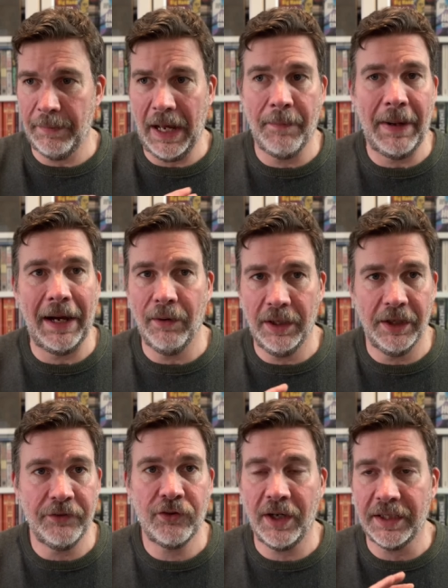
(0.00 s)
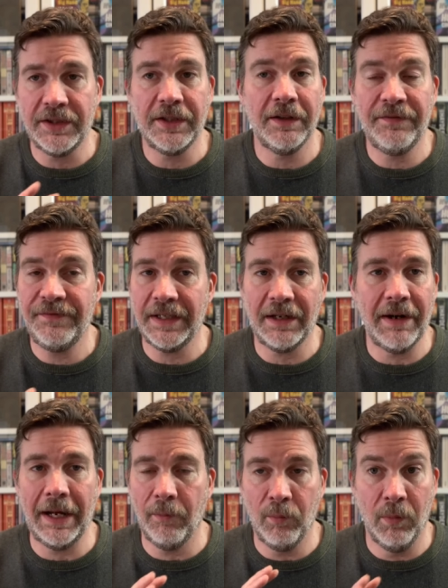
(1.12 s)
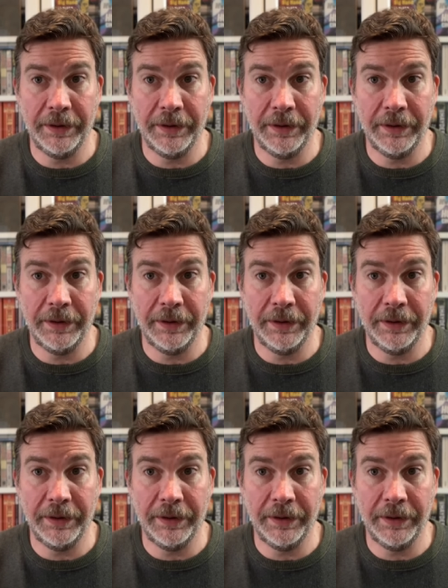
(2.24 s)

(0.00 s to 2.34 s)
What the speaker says: about her trying to figure out,